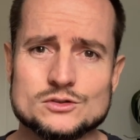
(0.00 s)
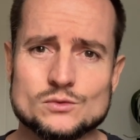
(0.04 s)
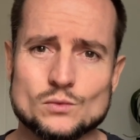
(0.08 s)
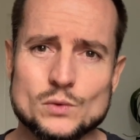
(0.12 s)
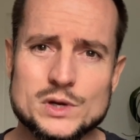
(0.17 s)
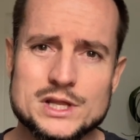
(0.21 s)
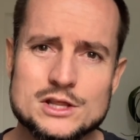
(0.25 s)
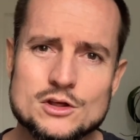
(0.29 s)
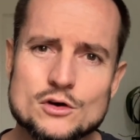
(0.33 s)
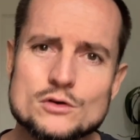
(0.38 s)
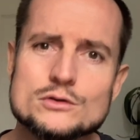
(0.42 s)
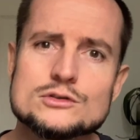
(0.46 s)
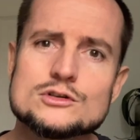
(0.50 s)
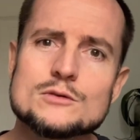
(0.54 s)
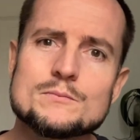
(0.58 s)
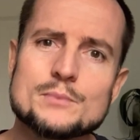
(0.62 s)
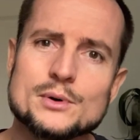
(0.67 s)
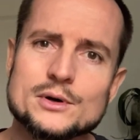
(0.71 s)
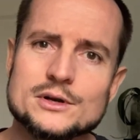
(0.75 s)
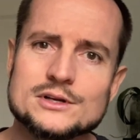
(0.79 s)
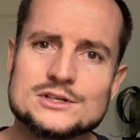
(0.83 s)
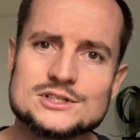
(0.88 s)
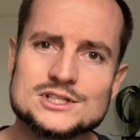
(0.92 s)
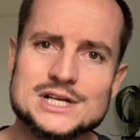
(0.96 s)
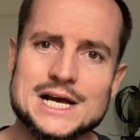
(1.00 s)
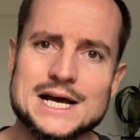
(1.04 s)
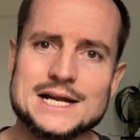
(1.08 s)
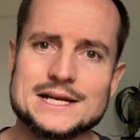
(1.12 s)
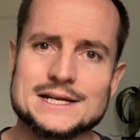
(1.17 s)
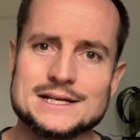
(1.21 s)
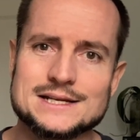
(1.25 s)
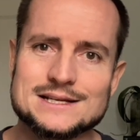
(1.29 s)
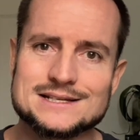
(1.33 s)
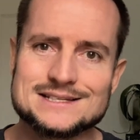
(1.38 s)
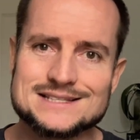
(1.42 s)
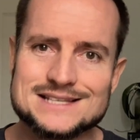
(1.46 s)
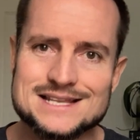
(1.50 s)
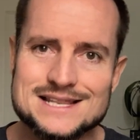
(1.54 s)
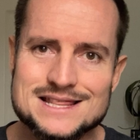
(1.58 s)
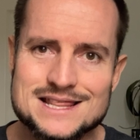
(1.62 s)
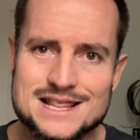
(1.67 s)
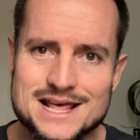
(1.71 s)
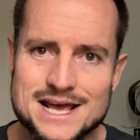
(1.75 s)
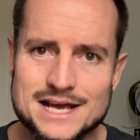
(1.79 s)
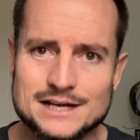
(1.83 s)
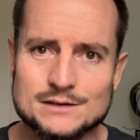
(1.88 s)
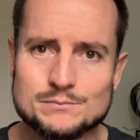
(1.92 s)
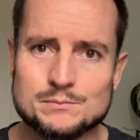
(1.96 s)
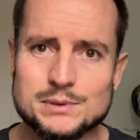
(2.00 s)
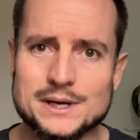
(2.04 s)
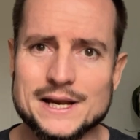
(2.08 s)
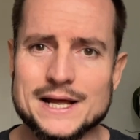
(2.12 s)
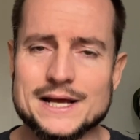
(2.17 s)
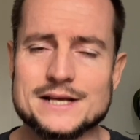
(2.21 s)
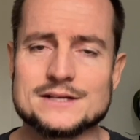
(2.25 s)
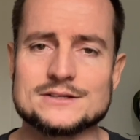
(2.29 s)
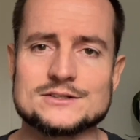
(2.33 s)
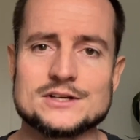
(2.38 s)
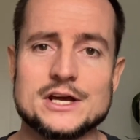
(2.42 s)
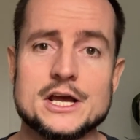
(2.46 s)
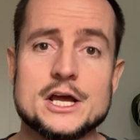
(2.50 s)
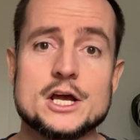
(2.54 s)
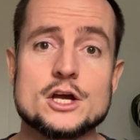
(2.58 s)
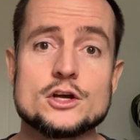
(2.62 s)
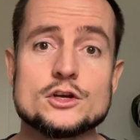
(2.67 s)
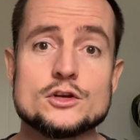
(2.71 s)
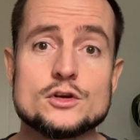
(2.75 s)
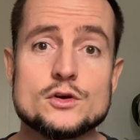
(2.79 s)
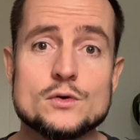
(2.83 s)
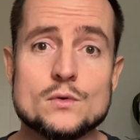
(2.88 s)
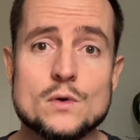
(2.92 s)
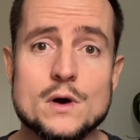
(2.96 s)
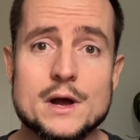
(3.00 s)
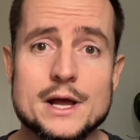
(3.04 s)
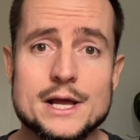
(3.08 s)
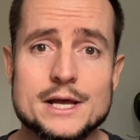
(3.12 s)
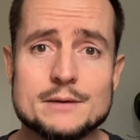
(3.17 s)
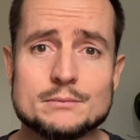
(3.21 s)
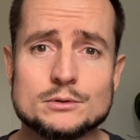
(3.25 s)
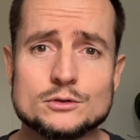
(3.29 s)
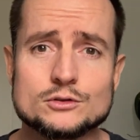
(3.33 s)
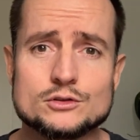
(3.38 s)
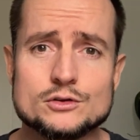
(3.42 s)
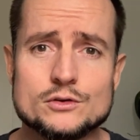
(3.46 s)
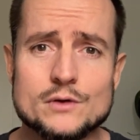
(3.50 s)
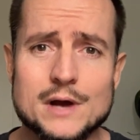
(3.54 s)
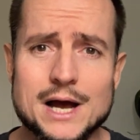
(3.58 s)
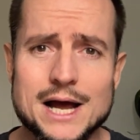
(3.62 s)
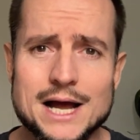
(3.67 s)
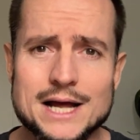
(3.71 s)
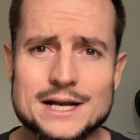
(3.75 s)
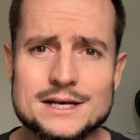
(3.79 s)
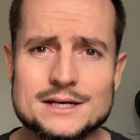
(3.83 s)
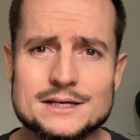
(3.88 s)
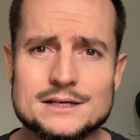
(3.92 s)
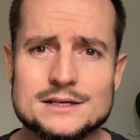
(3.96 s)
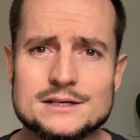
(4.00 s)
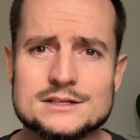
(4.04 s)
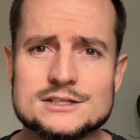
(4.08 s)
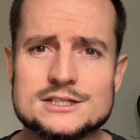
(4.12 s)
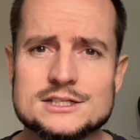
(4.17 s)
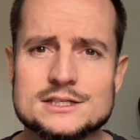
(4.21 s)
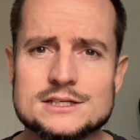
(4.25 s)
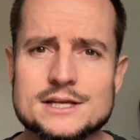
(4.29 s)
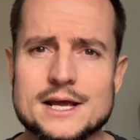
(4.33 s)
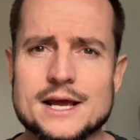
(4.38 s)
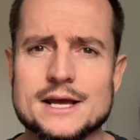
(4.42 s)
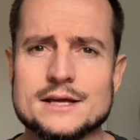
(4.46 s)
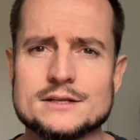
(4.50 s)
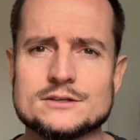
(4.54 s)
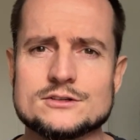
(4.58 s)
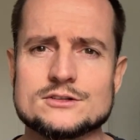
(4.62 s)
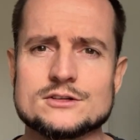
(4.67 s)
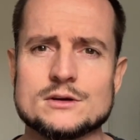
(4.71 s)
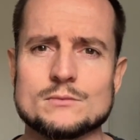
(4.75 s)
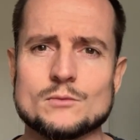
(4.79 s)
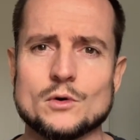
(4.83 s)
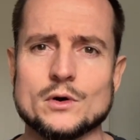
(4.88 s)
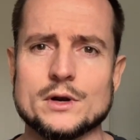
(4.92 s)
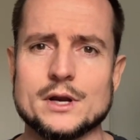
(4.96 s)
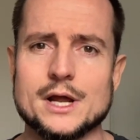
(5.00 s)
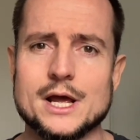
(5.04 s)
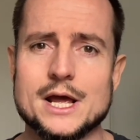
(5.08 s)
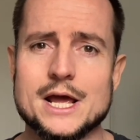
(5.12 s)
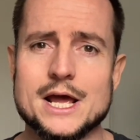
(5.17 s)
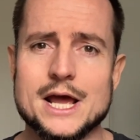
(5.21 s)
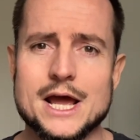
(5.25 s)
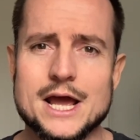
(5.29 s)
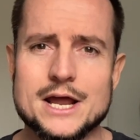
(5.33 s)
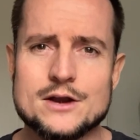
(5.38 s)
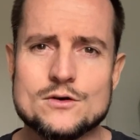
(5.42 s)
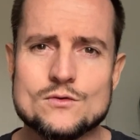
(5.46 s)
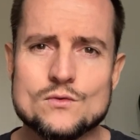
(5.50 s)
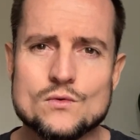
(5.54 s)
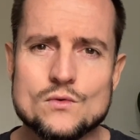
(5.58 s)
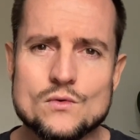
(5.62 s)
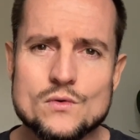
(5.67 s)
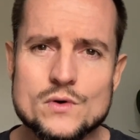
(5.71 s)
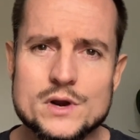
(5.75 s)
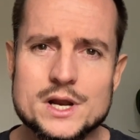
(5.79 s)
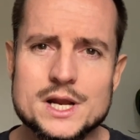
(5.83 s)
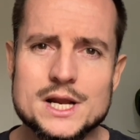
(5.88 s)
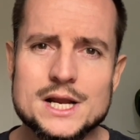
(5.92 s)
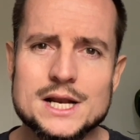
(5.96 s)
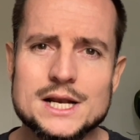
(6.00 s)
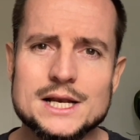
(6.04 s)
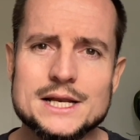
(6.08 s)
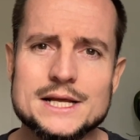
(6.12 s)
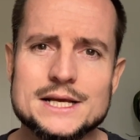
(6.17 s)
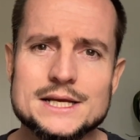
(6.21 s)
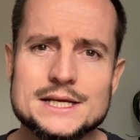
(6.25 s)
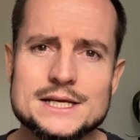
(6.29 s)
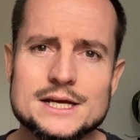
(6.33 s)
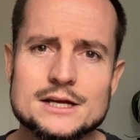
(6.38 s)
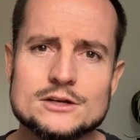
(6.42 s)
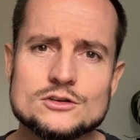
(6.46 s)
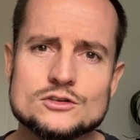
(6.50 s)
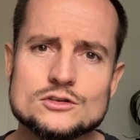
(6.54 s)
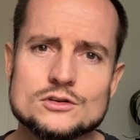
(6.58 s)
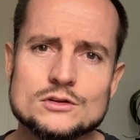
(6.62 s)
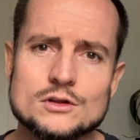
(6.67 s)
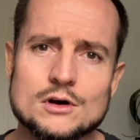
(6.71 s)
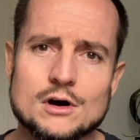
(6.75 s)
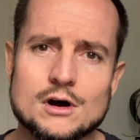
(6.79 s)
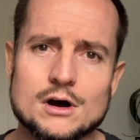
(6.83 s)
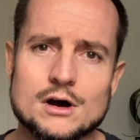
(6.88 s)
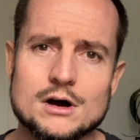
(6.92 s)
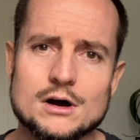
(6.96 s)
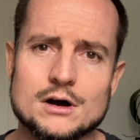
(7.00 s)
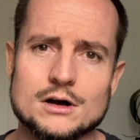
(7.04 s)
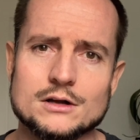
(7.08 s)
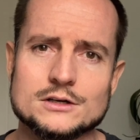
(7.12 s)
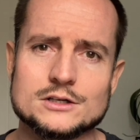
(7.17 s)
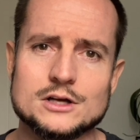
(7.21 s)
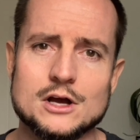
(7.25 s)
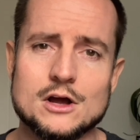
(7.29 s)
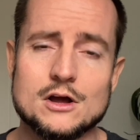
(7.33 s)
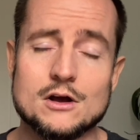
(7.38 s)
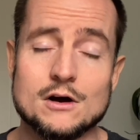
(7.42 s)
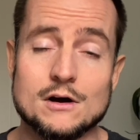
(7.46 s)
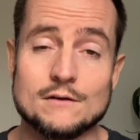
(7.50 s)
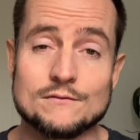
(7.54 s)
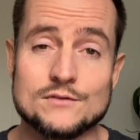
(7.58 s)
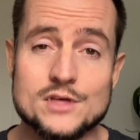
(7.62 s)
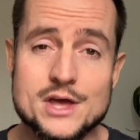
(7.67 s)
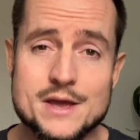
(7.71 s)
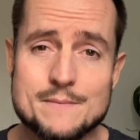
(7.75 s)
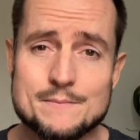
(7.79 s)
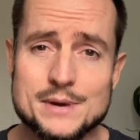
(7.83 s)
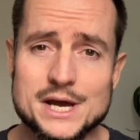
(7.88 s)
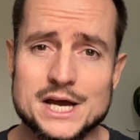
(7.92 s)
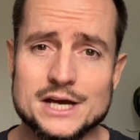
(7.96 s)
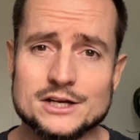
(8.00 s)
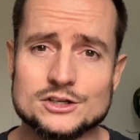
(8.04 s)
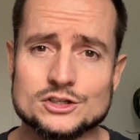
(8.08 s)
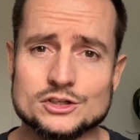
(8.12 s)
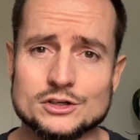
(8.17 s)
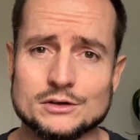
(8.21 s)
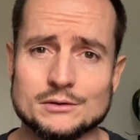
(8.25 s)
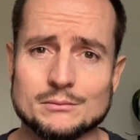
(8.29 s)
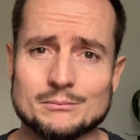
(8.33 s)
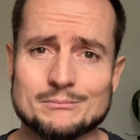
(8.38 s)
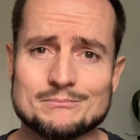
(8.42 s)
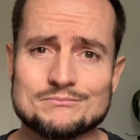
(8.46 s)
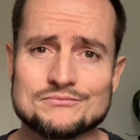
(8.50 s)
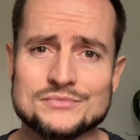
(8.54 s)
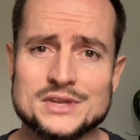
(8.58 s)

when those are put aside, it is in that place you are able to understand someone and really get to the heart of their passion,